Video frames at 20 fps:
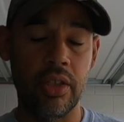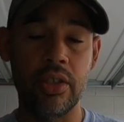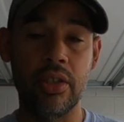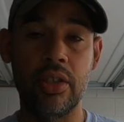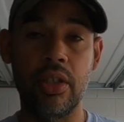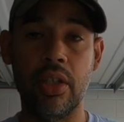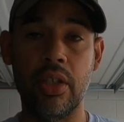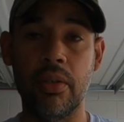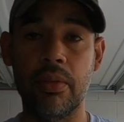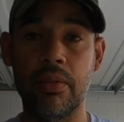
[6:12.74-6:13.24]

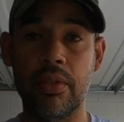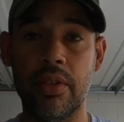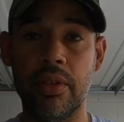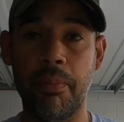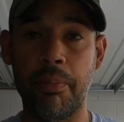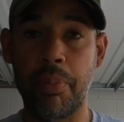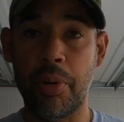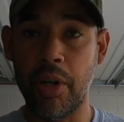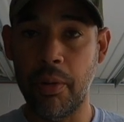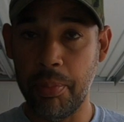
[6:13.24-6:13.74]

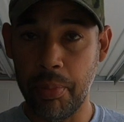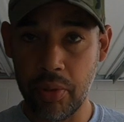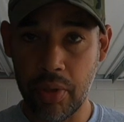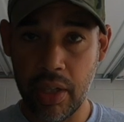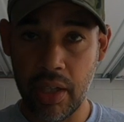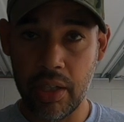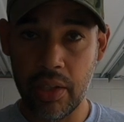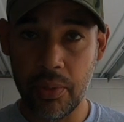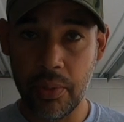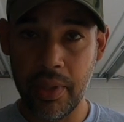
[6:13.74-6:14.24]
the purple
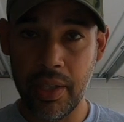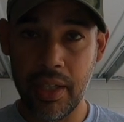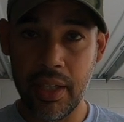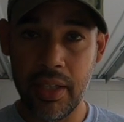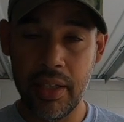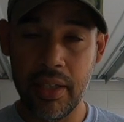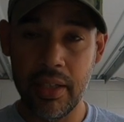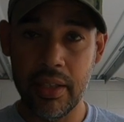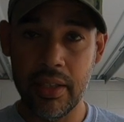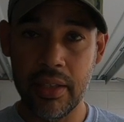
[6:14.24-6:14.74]

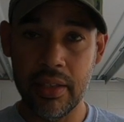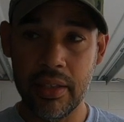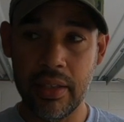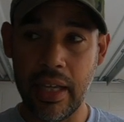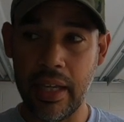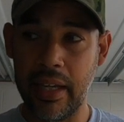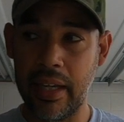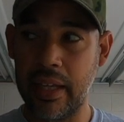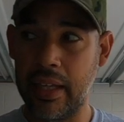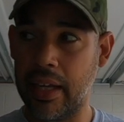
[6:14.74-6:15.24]
colorway,
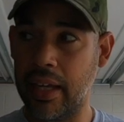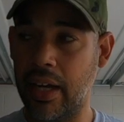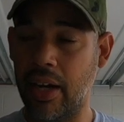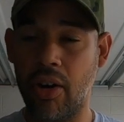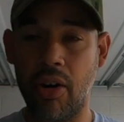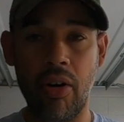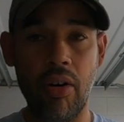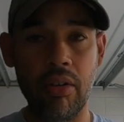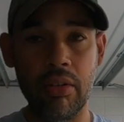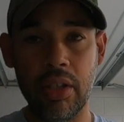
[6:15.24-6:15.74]
that
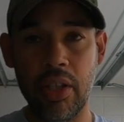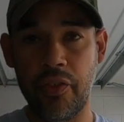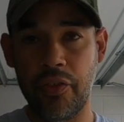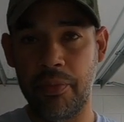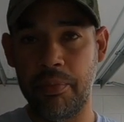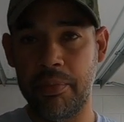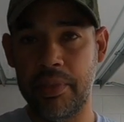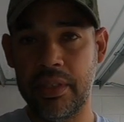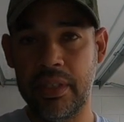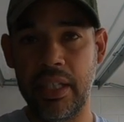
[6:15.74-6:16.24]
all of
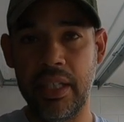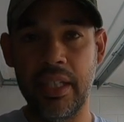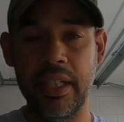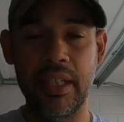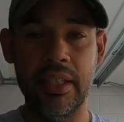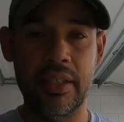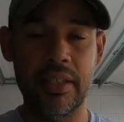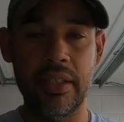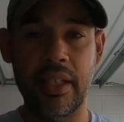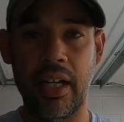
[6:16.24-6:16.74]
them said
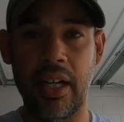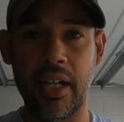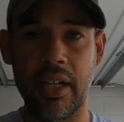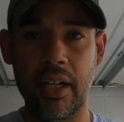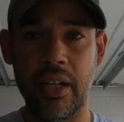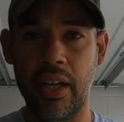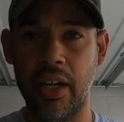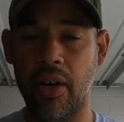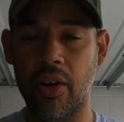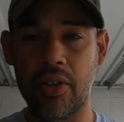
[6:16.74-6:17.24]
in stock,
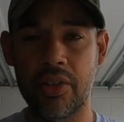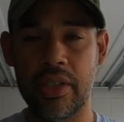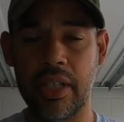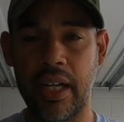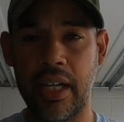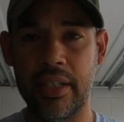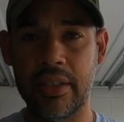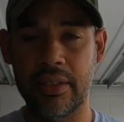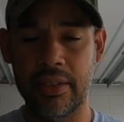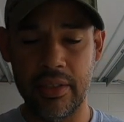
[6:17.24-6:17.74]
all
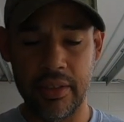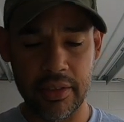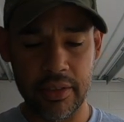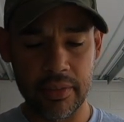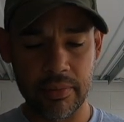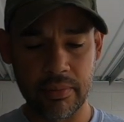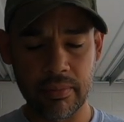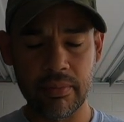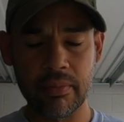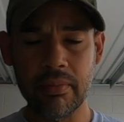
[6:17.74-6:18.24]
sizes,